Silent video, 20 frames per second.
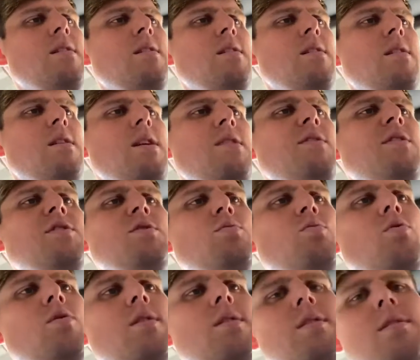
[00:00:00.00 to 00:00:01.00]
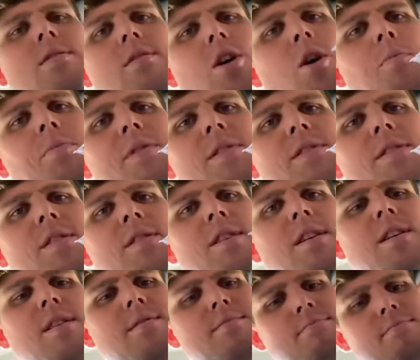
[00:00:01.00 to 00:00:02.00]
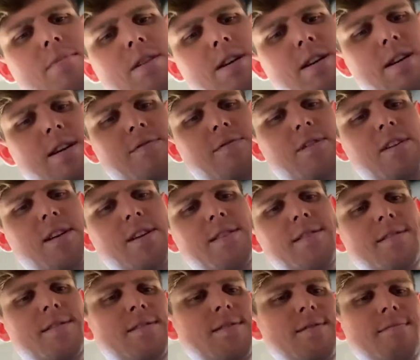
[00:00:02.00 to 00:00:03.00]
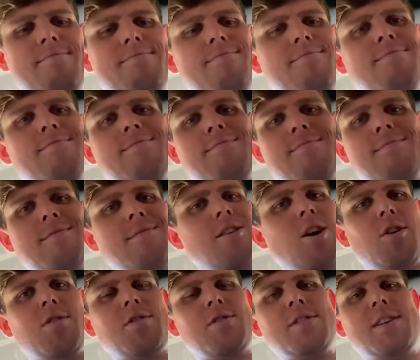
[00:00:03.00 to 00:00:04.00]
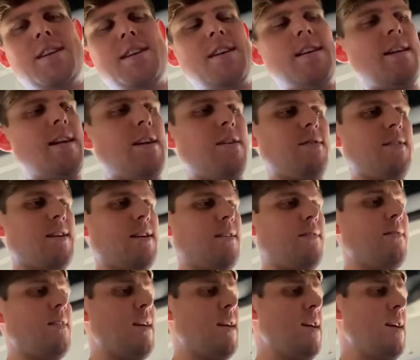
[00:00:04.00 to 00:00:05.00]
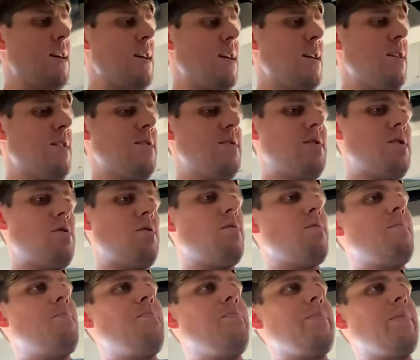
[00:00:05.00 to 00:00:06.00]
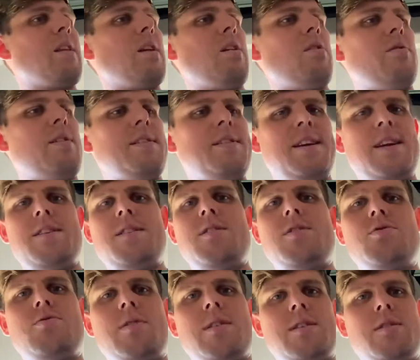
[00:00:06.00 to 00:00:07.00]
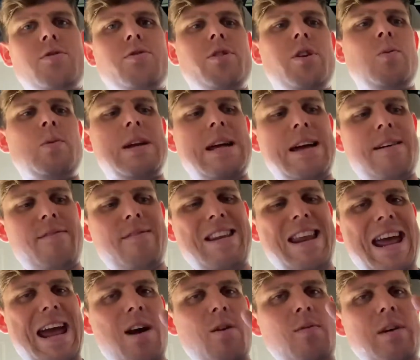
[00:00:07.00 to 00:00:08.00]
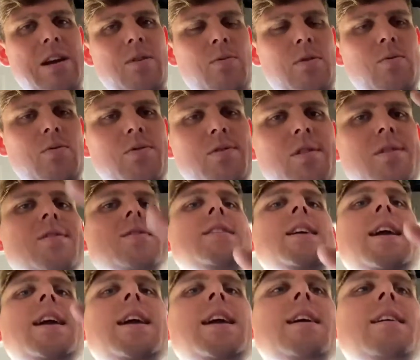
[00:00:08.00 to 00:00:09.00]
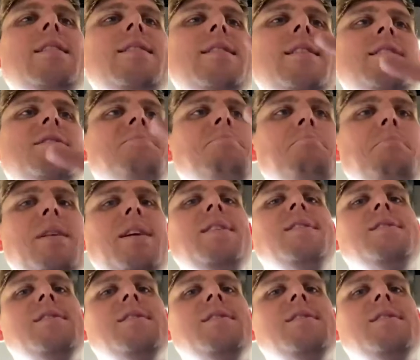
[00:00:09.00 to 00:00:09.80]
If it doesn't work, I'll put this on there, but if it does, I'll just send it. I don't care. So let's get into the truck, and I'll show you what I have now, and we will start taking this beast